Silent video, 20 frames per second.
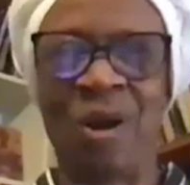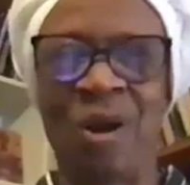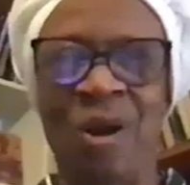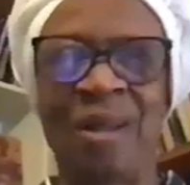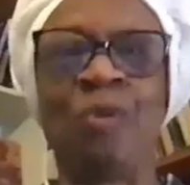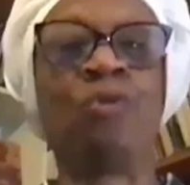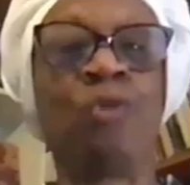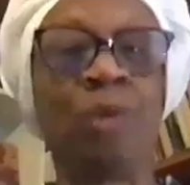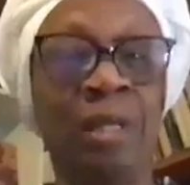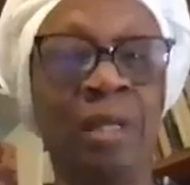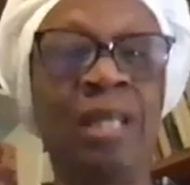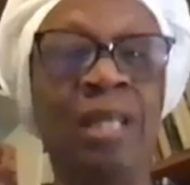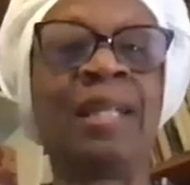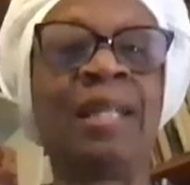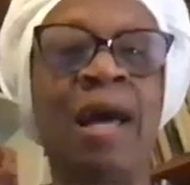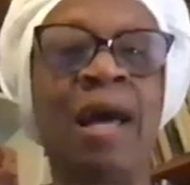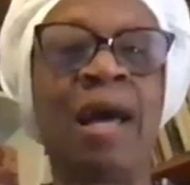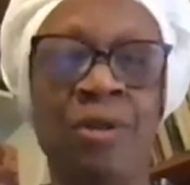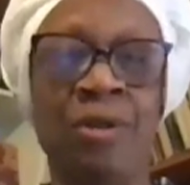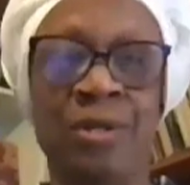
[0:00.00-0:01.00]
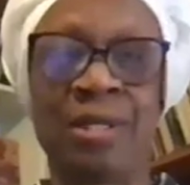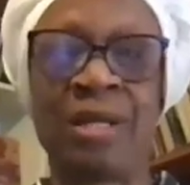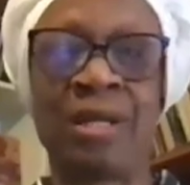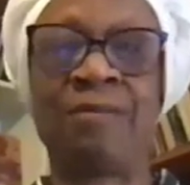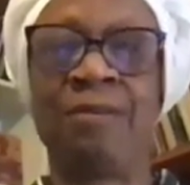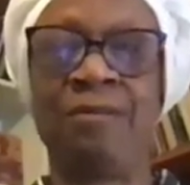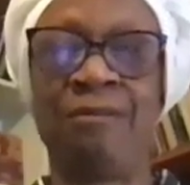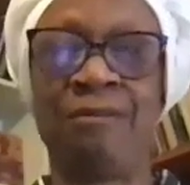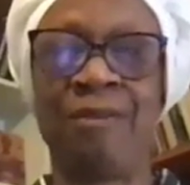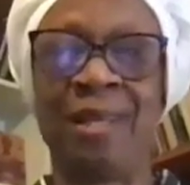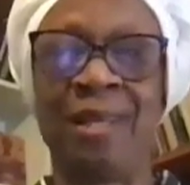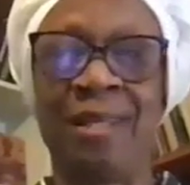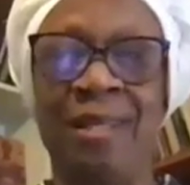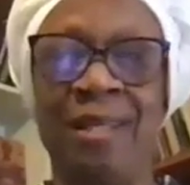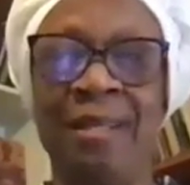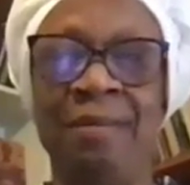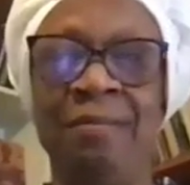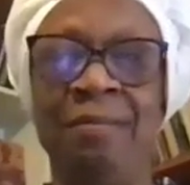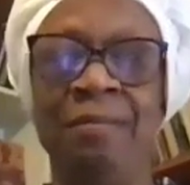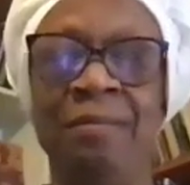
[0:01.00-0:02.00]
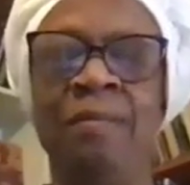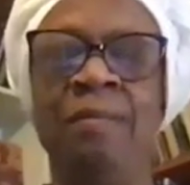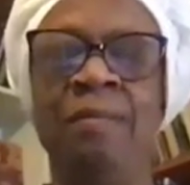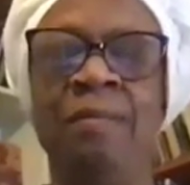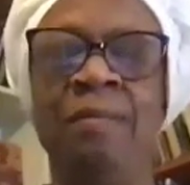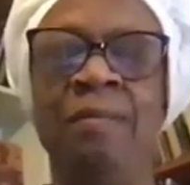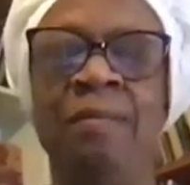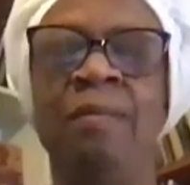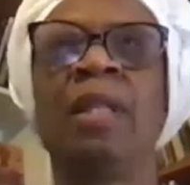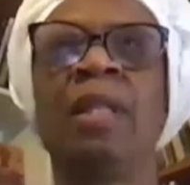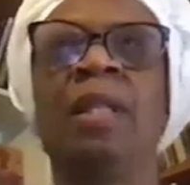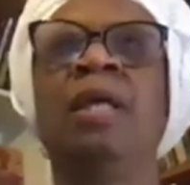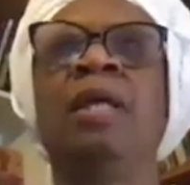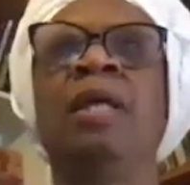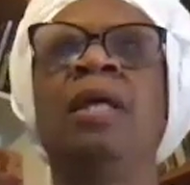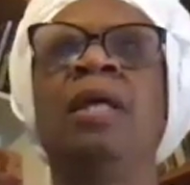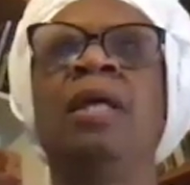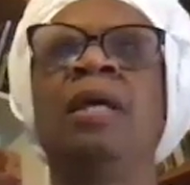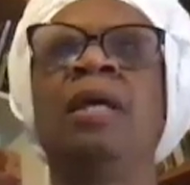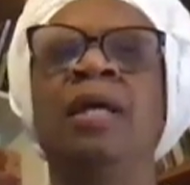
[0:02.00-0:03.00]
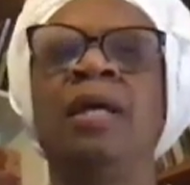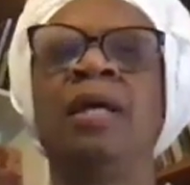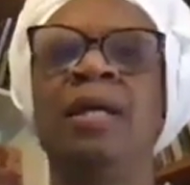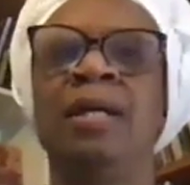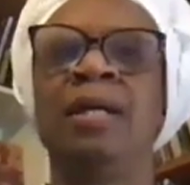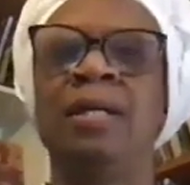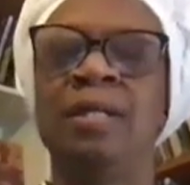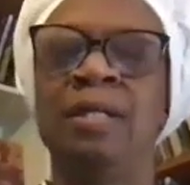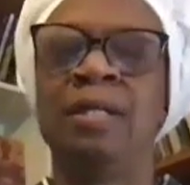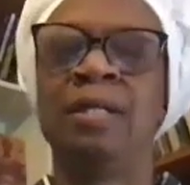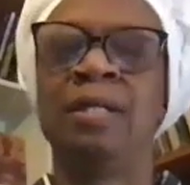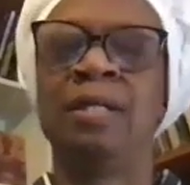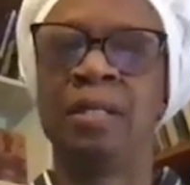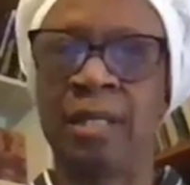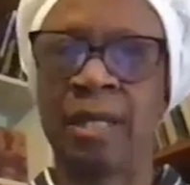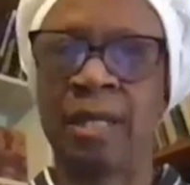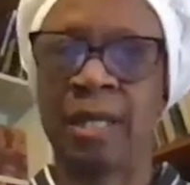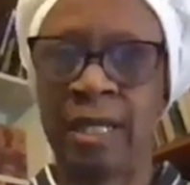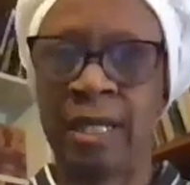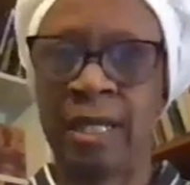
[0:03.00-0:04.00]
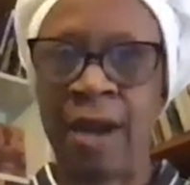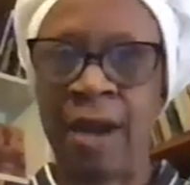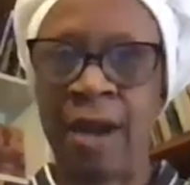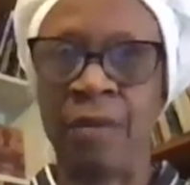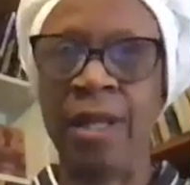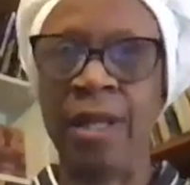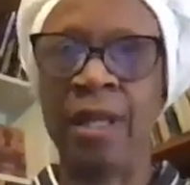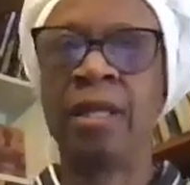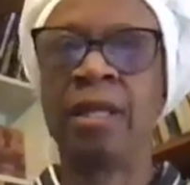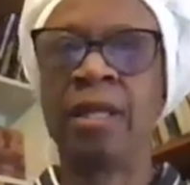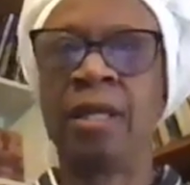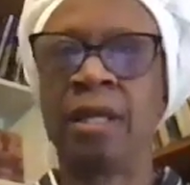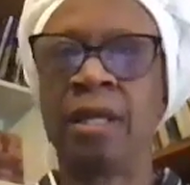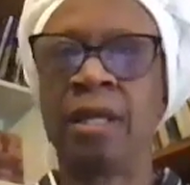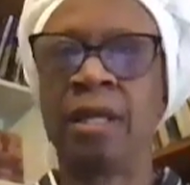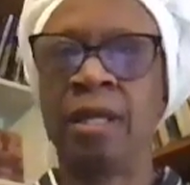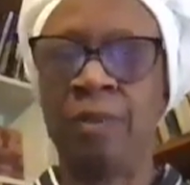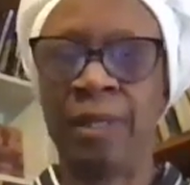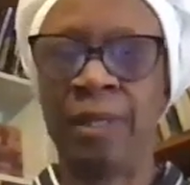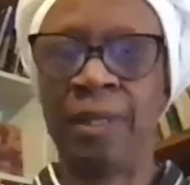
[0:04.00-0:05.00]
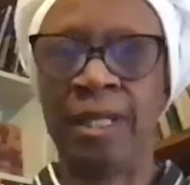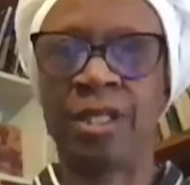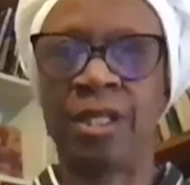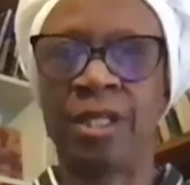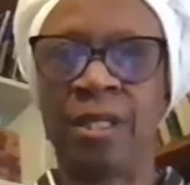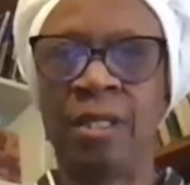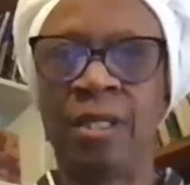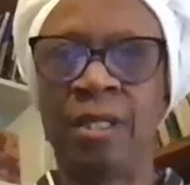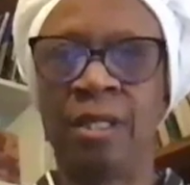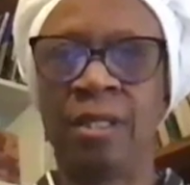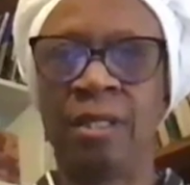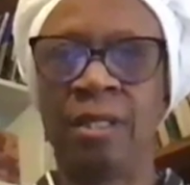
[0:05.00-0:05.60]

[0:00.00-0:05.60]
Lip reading: brought you, and really allowing yourself to feel it. Declaring completion,